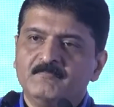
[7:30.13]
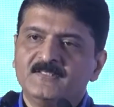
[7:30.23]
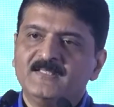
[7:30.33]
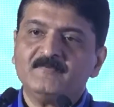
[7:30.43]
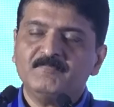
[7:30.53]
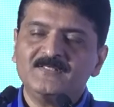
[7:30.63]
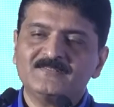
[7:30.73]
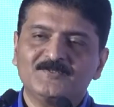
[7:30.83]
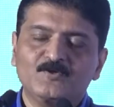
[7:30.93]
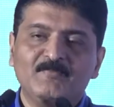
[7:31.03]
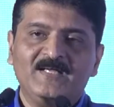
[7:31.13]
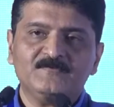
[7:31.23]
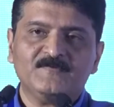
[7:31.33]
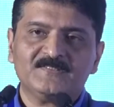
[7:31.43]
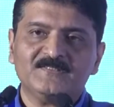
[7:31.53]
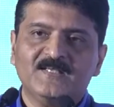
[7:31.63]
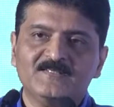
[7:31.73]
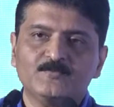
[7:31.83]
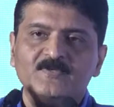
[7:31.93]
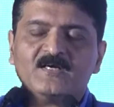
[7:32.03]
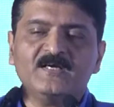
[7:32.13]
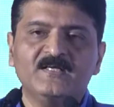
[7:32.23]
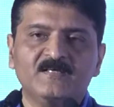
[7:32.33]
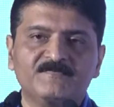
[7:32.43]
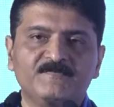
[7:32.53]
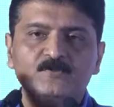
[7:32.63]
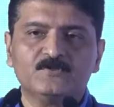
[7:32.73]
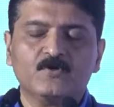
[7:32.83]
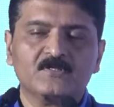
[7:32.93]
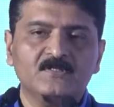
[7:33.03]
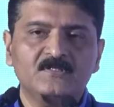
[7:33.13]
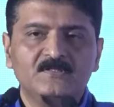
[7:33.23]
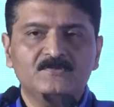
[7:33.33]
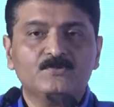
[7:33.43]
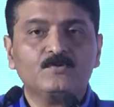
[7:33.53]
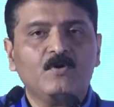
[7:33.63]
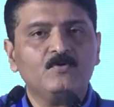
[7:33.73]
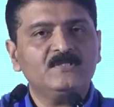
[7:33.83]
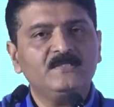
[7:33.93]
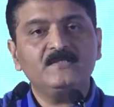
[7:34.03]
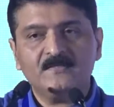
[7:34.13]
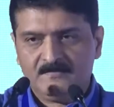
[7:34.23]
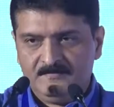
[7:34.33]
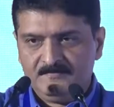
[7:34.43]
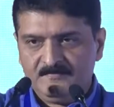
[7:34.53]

but that means that your manufacturing has to be running at full throttle throughout the year.